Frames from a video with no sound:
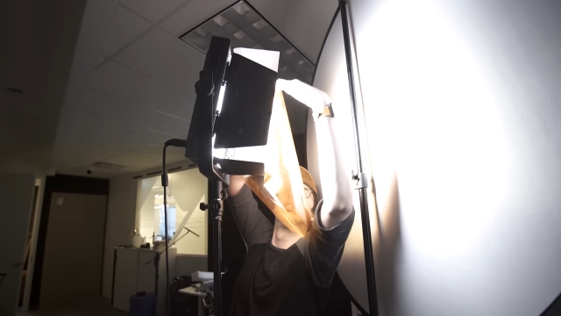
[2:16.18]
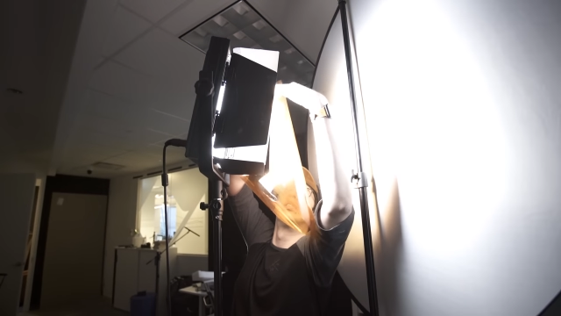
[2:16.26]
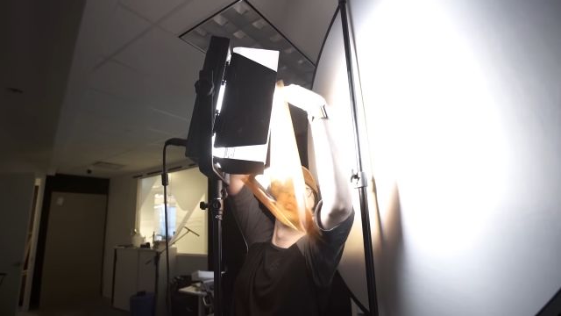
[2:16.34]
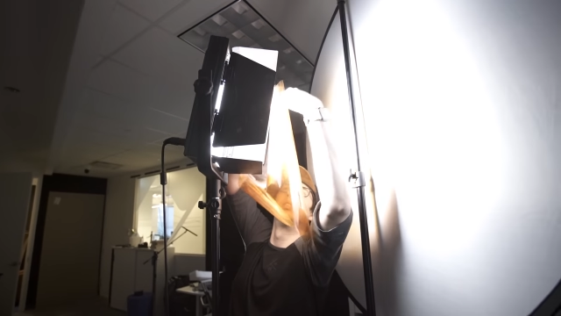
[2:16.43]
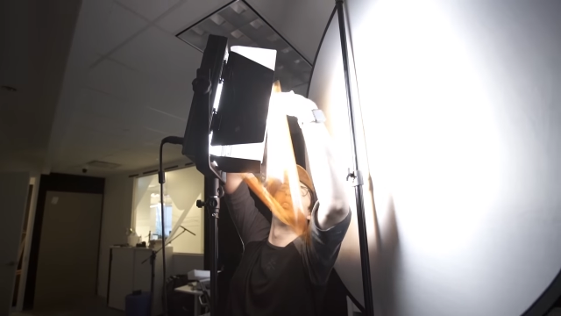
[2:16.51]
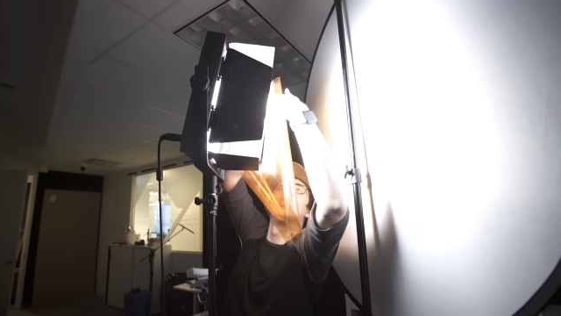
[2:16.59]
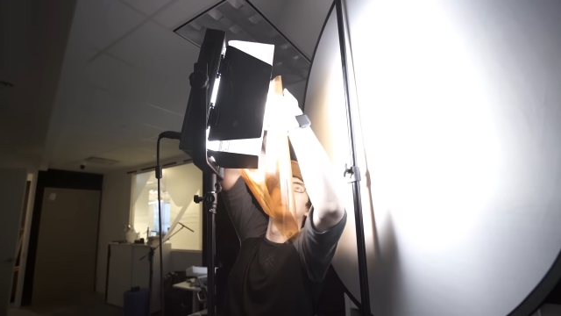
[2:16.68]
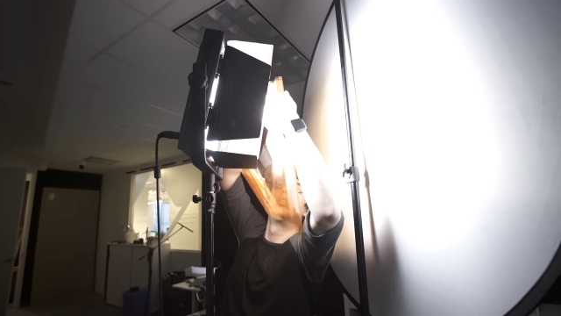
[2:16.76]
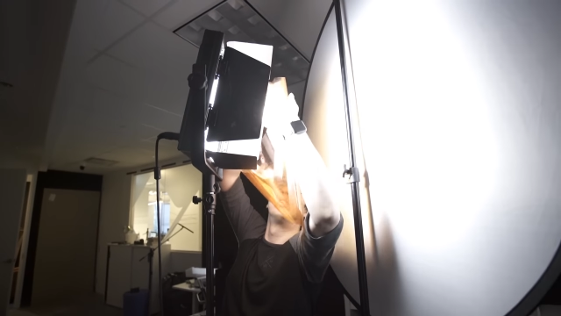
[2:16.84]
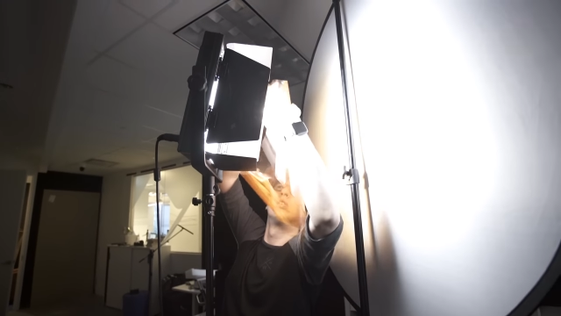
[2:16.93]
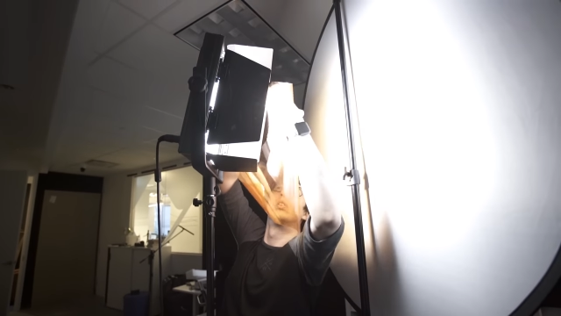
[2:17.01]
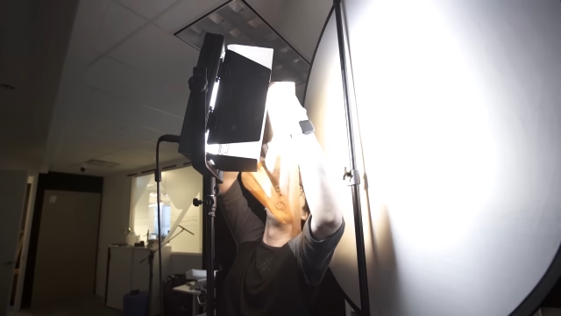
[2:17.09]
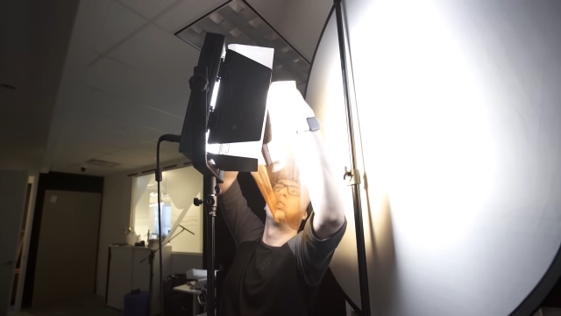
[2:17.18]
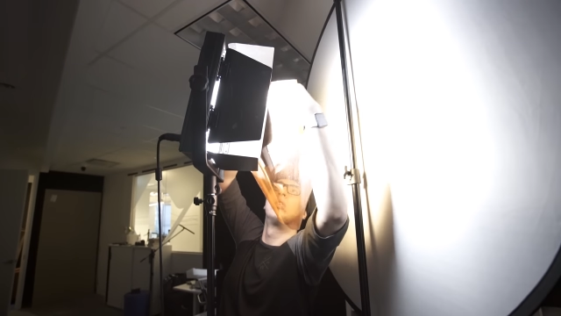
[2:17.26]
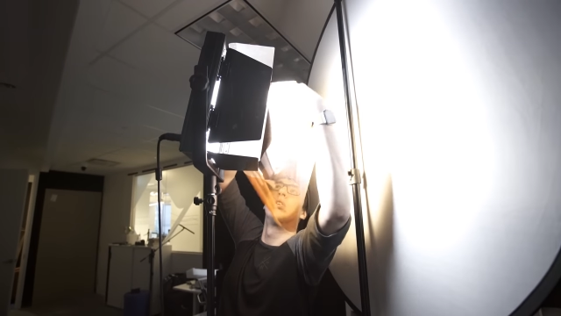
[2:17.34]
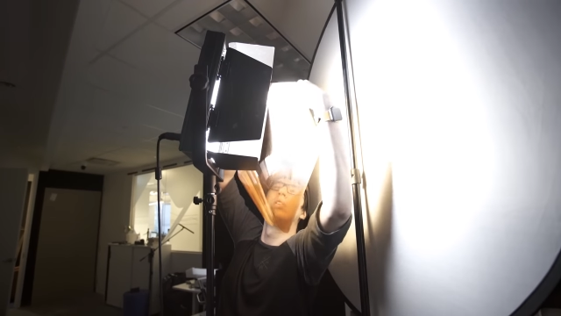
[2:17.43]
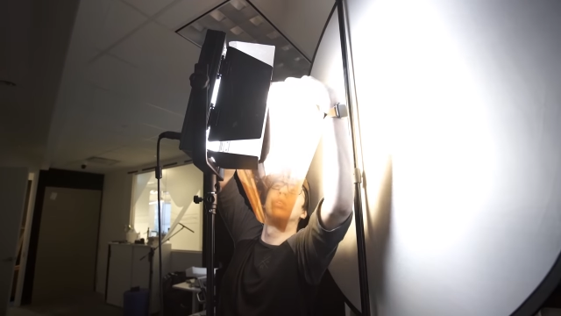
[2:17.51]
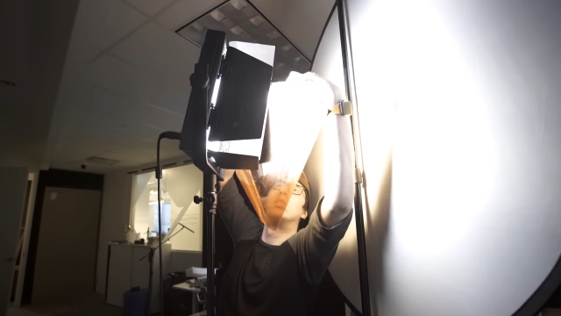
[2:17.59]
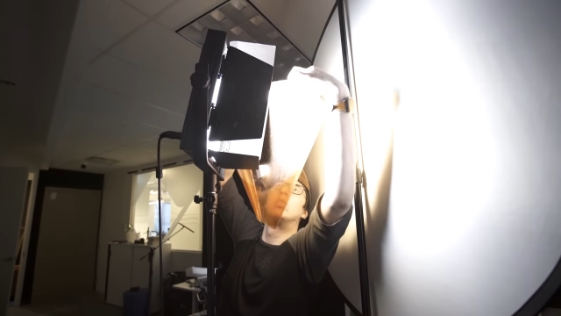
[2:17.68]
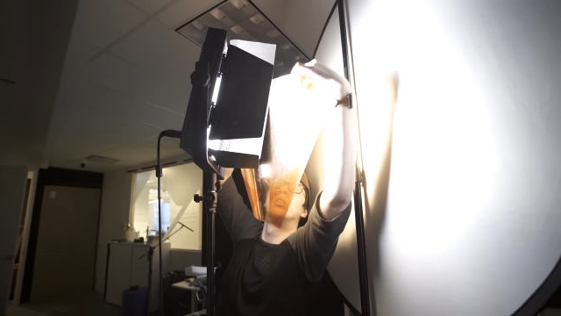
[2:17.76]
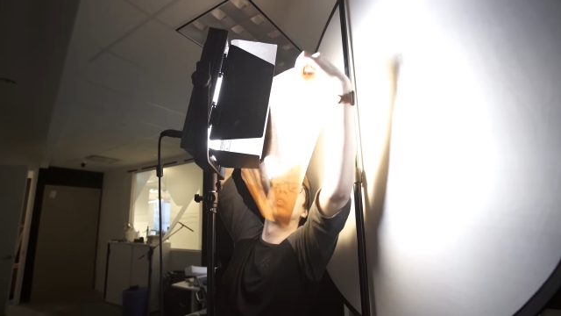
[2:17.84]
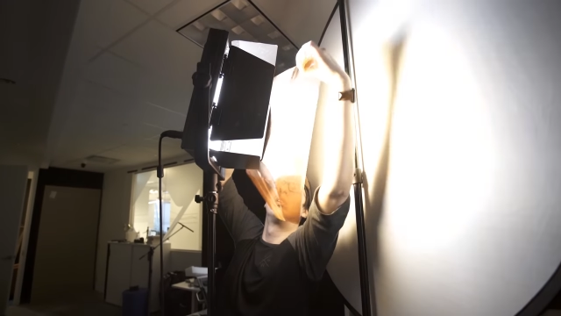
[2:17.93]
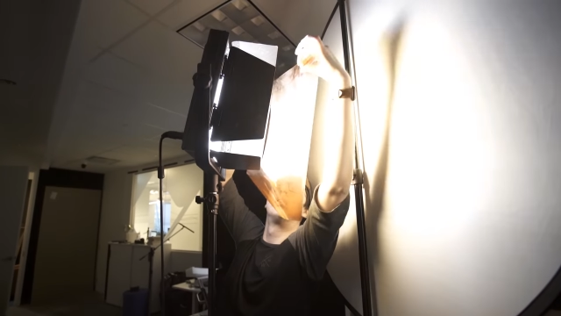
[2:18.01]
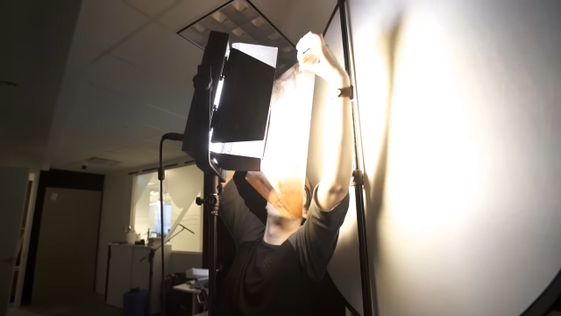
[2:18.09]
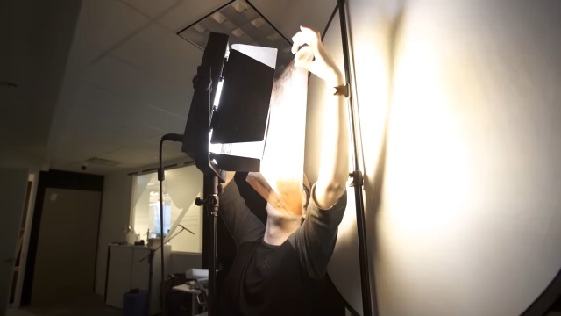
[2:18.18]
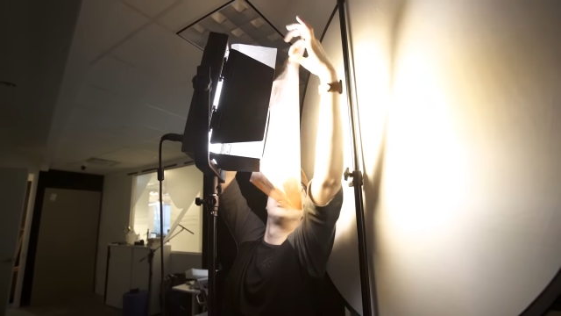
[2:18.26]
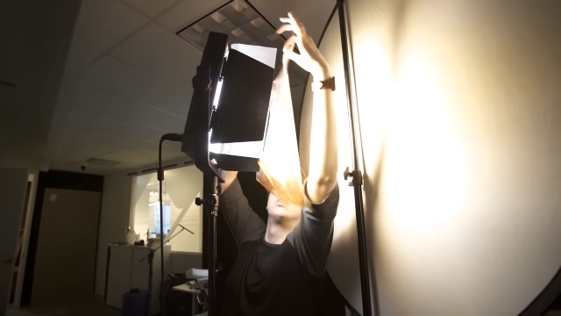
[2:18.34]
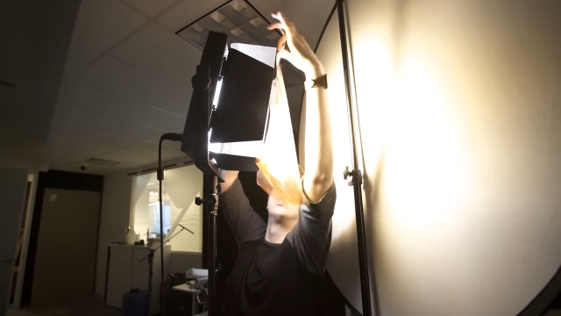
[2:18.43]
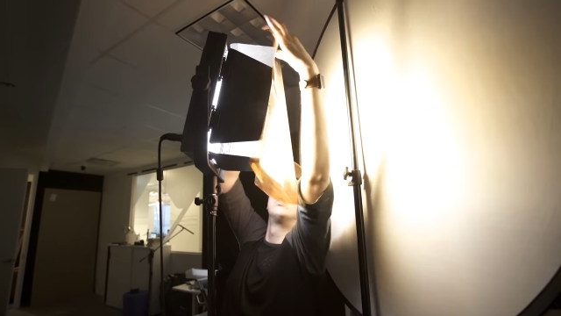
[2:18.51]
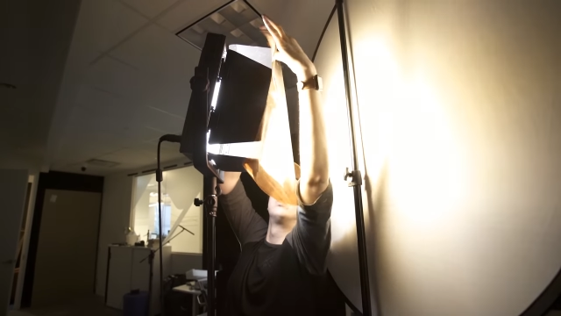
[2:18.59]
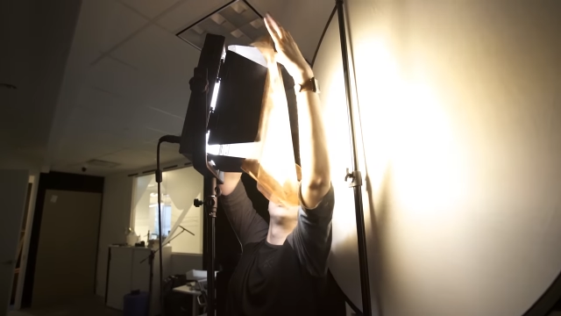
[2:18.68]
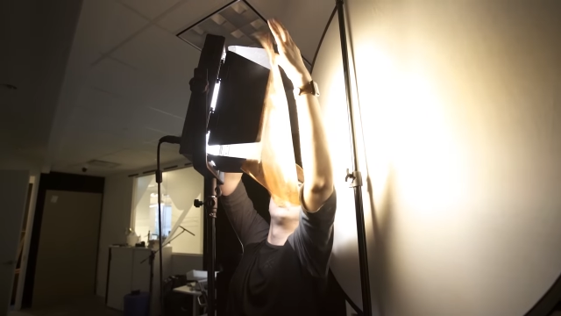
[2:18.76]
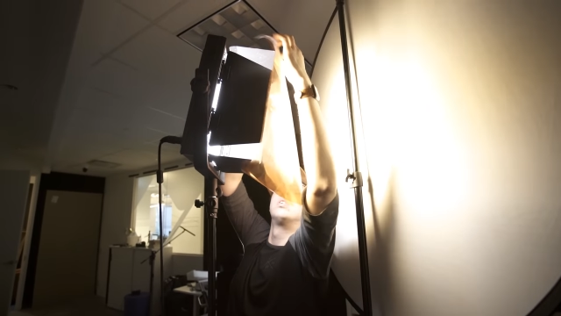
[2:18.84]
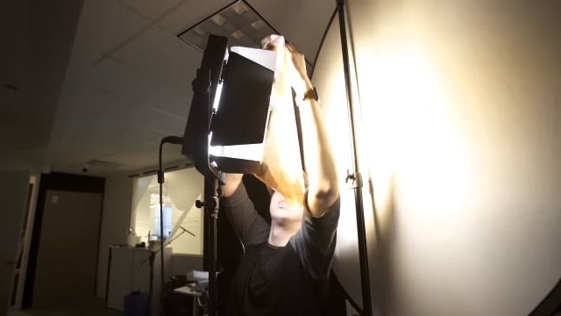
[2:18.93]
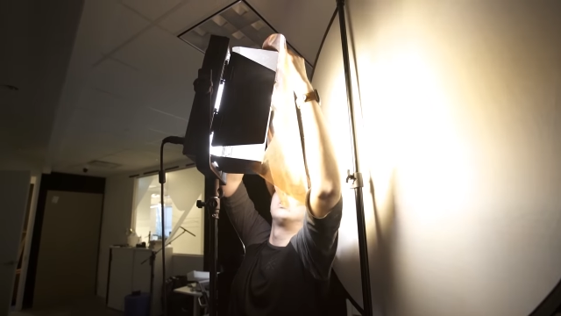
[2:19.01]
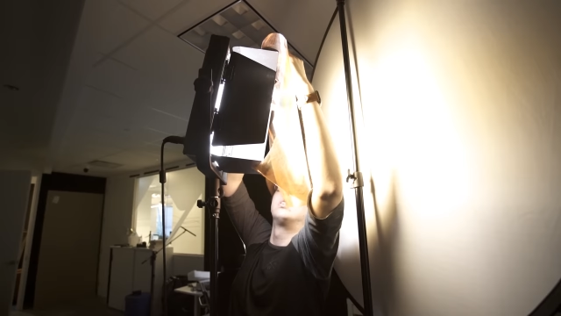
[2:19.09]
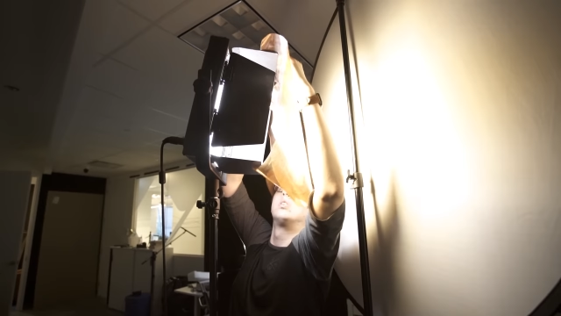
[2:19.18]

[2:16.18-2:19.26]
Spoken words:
Nobody's mouth can be seen.